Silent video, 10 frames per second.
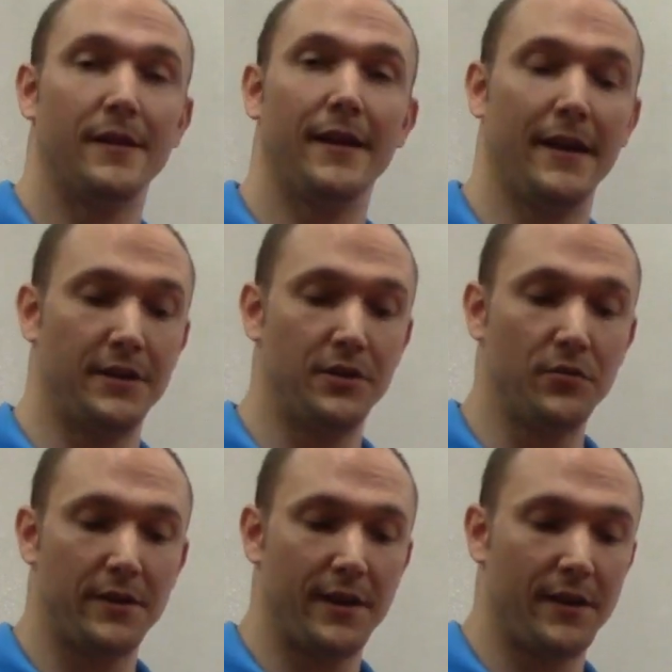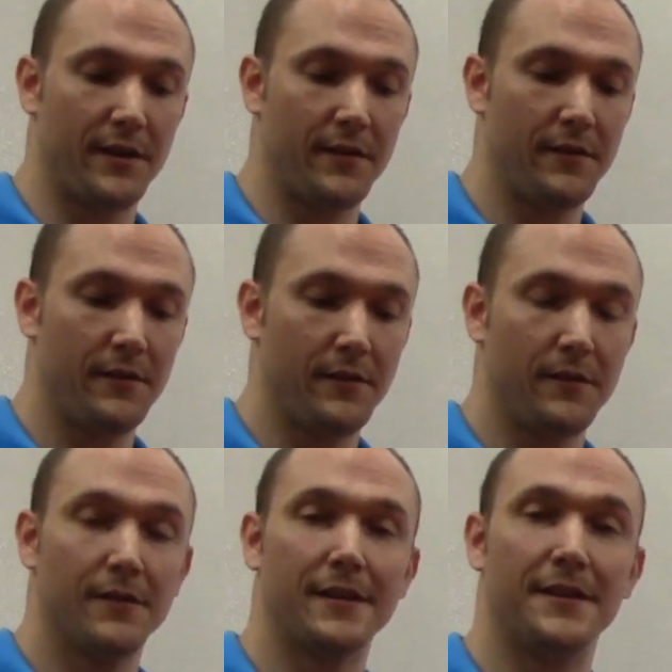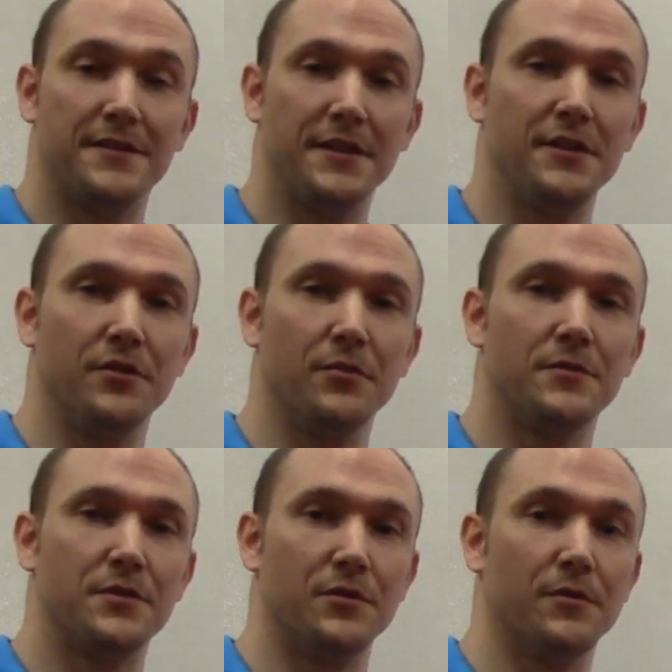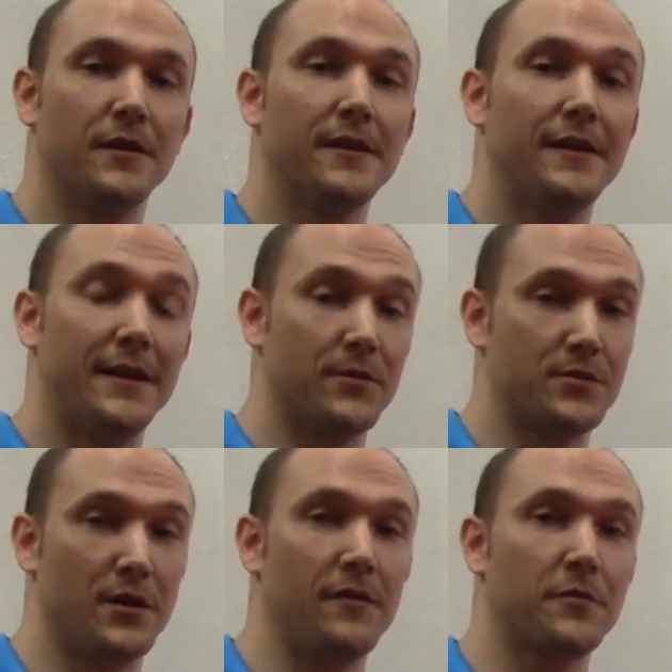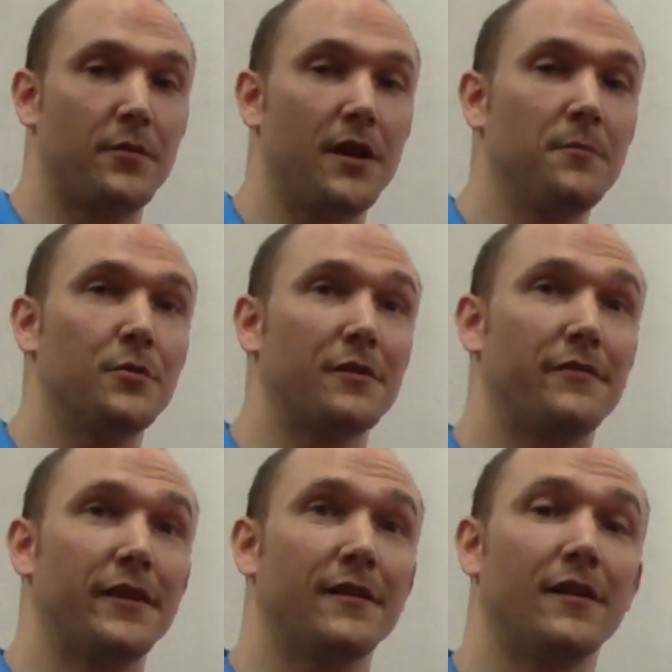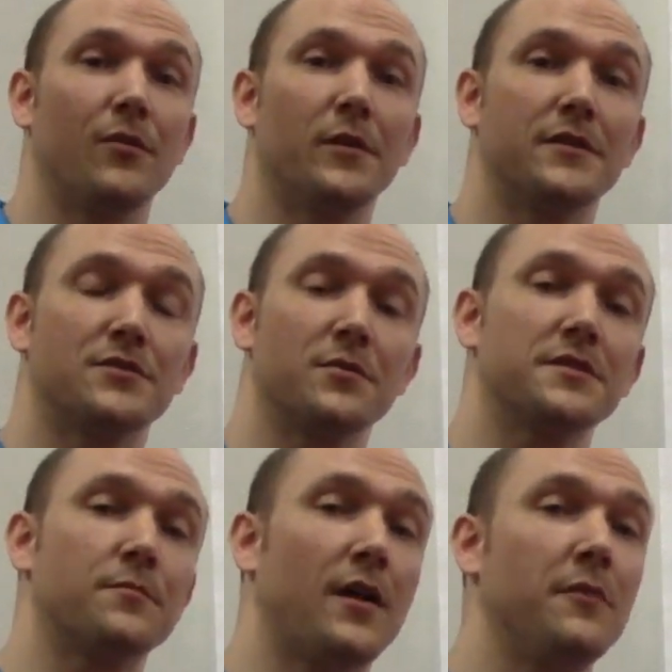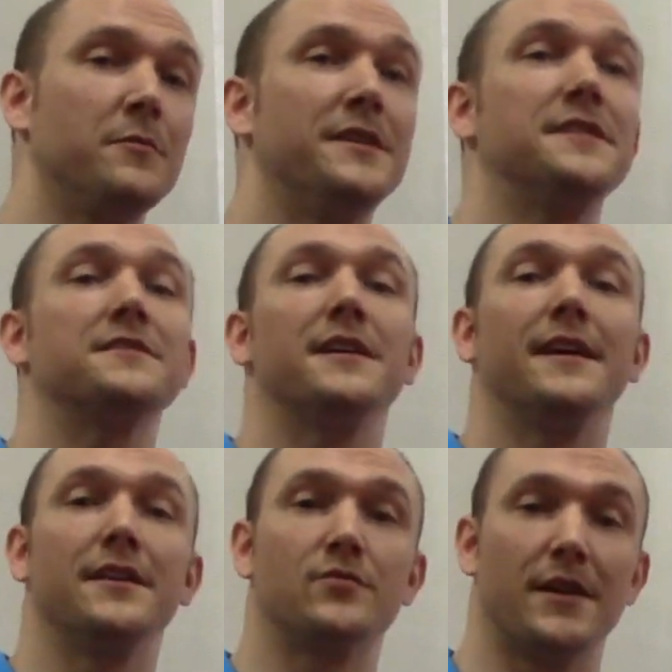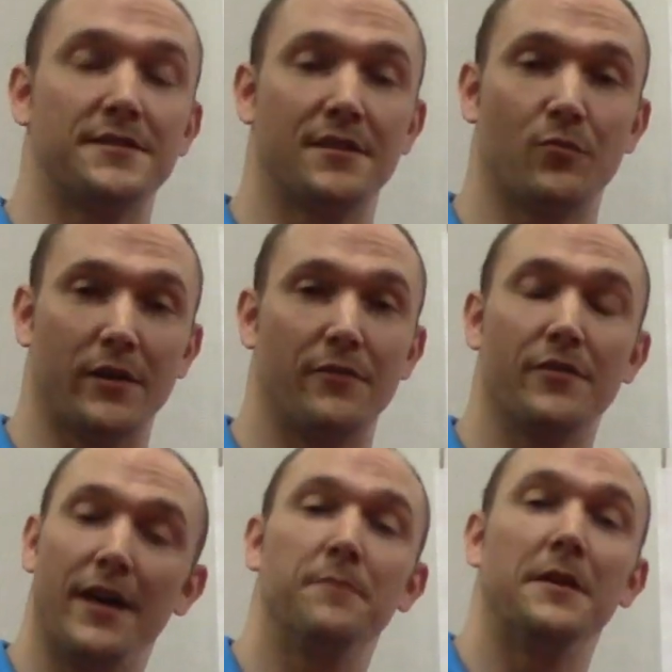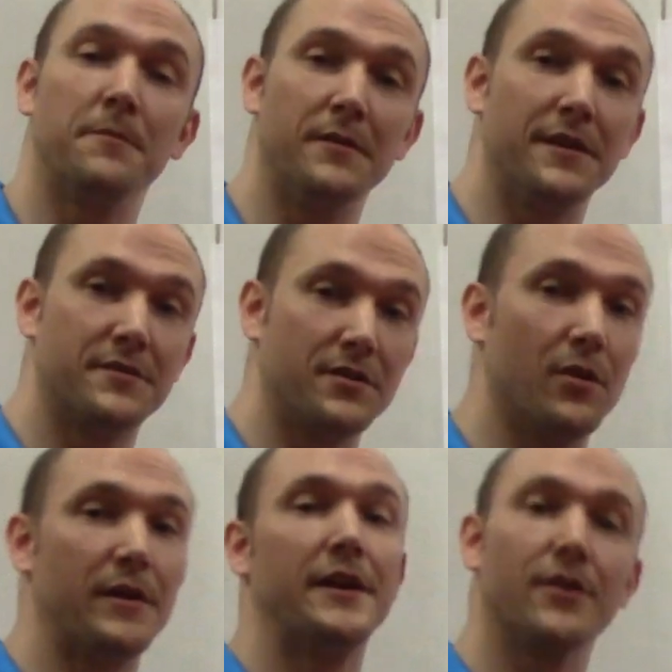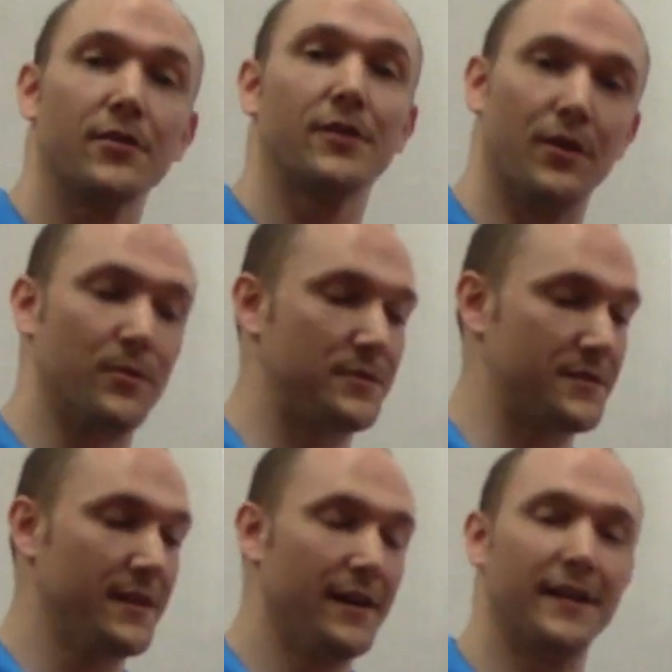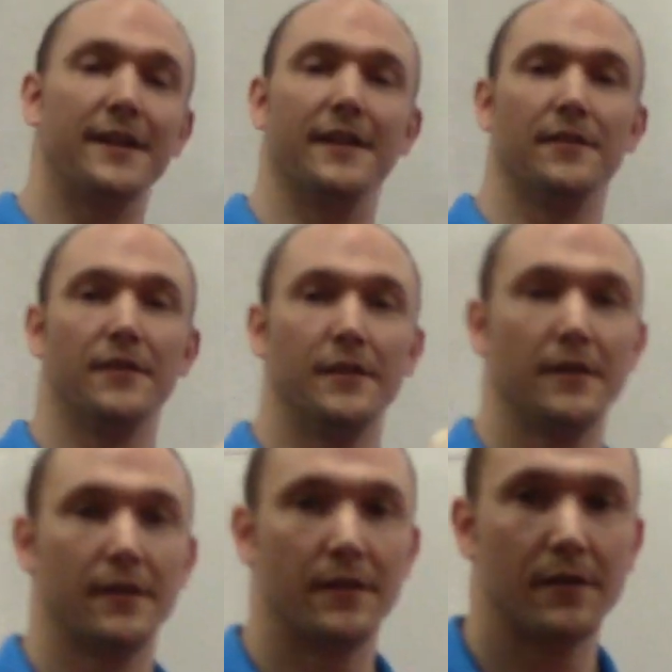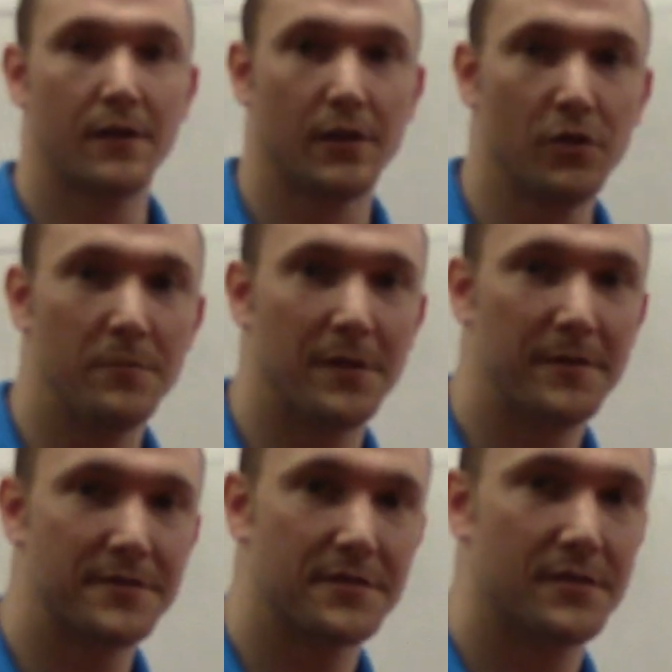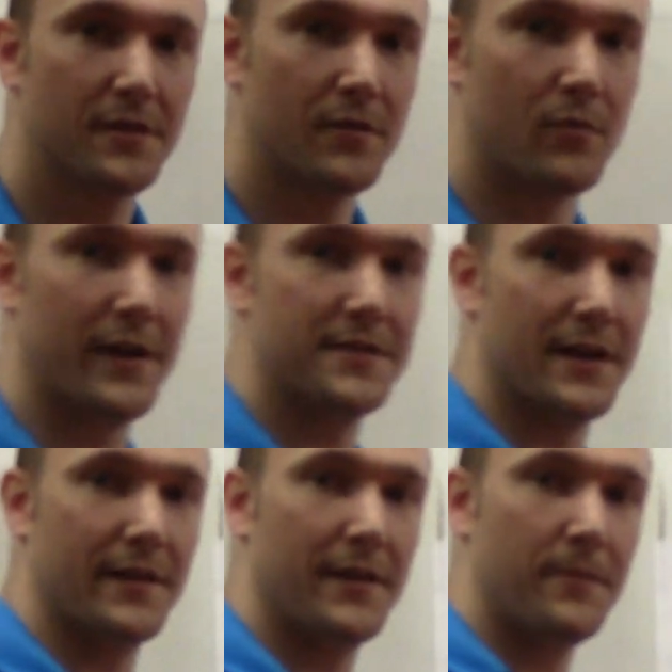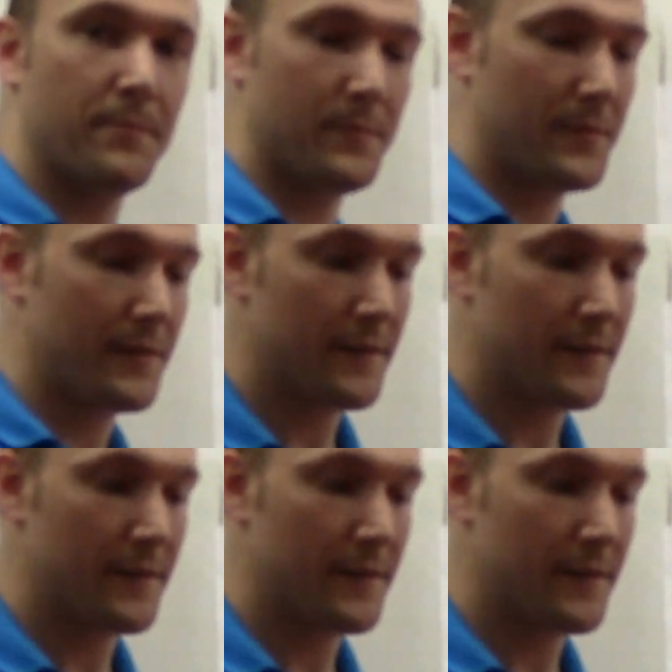and you can continue to either solve the problem or figure out what the source of the problem is and address it, whatever that may be. So here goes. Again, glute minimus, right side of the hip.